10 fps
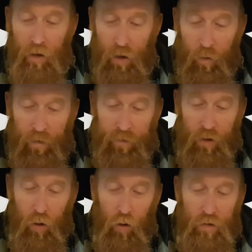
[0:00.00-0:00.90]
Whoever
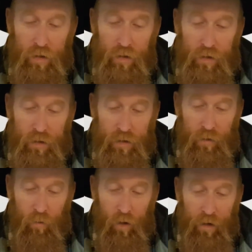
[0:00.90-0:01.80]
causes
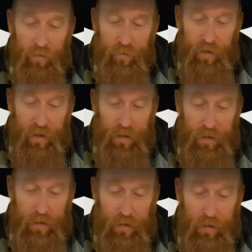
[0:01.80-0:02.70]
one of
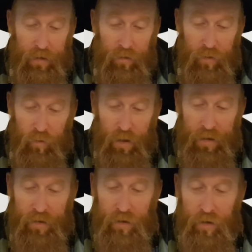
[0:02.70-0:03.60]
these little
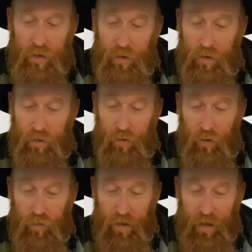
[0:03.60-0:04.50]
ones
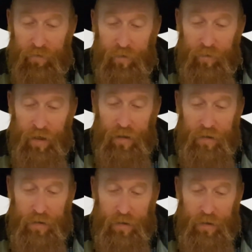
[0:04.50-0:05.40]
who believe in me
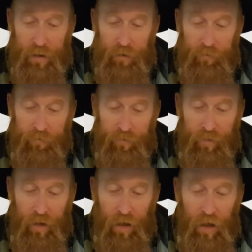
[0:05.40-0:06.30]
to sin,
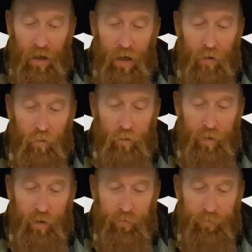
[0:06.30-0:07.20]
it would
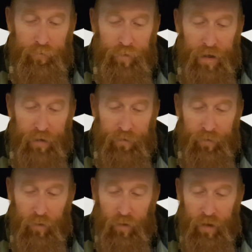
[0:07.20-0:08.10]
be better
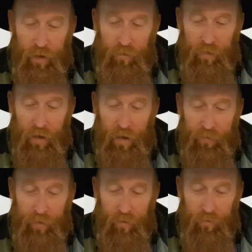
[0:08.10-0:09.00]
for him
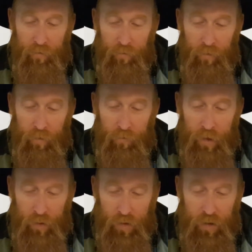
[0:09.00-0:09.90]
if a
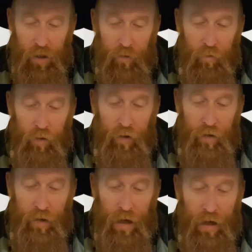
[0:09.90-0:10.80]
millstone were
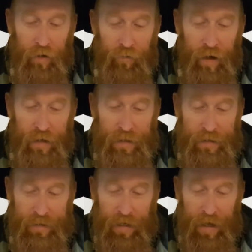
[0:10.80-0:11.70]
hung around
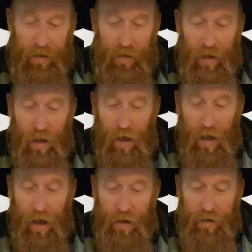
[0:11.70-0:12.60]
his neck
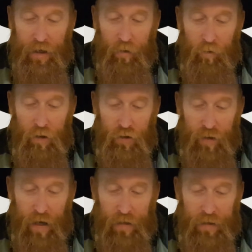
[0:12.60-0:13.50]
and he were
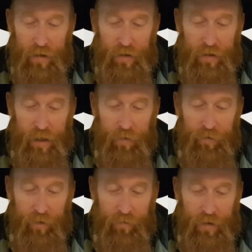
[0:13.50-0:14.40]
drowned in the
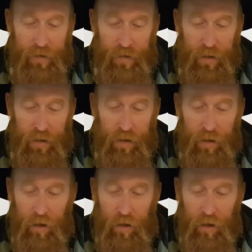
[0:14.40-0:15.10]
depth of the sea.